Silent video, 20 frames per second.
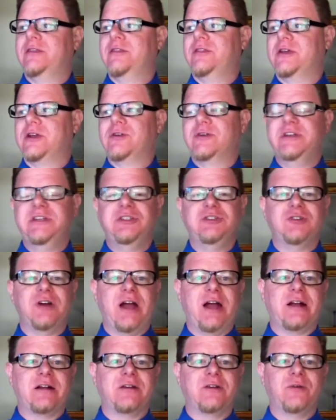the green
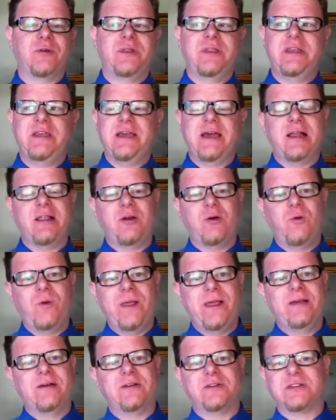tractor with the yellow
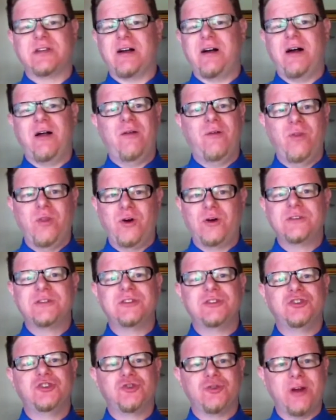wheels, those
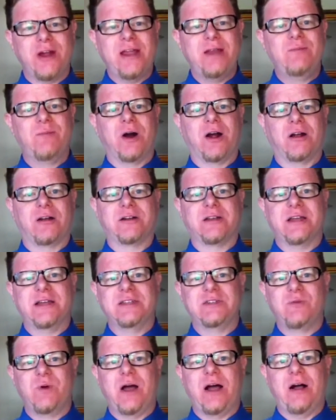are trademarked
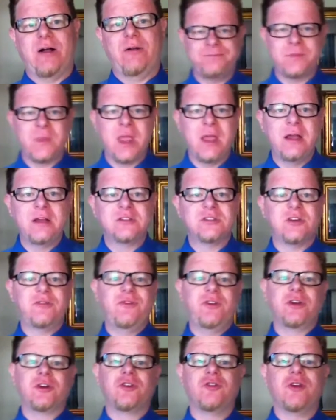as well. So if
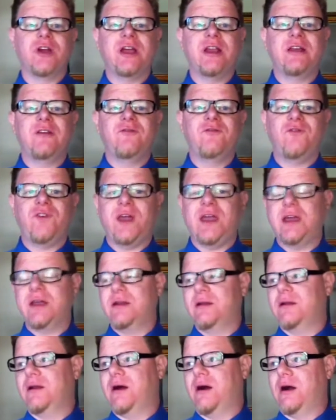you're creating
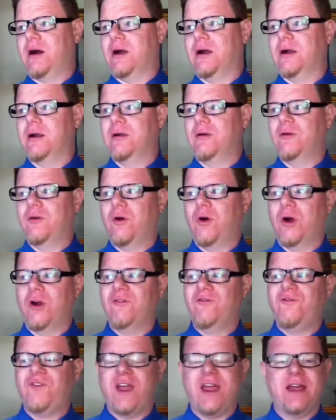fan art or
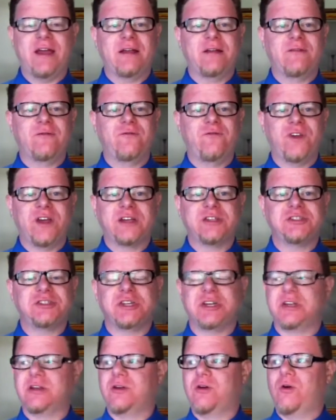fan
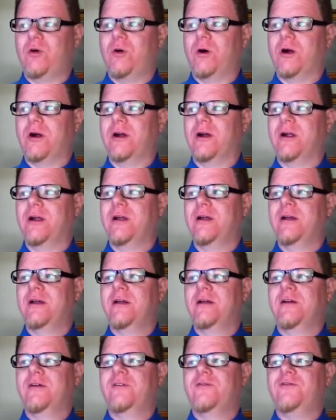fiction or
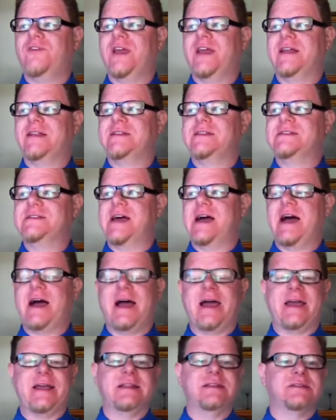fan
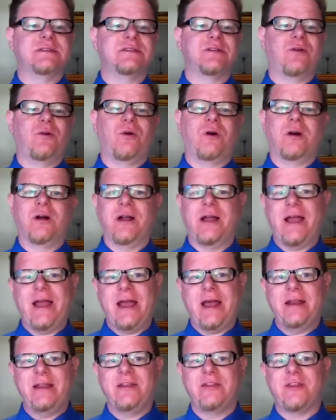designs or
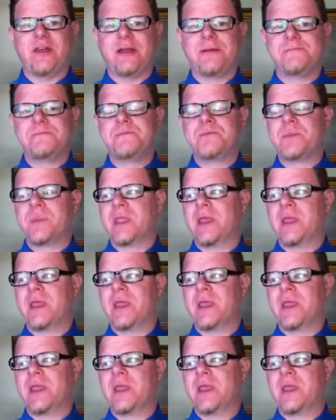anything,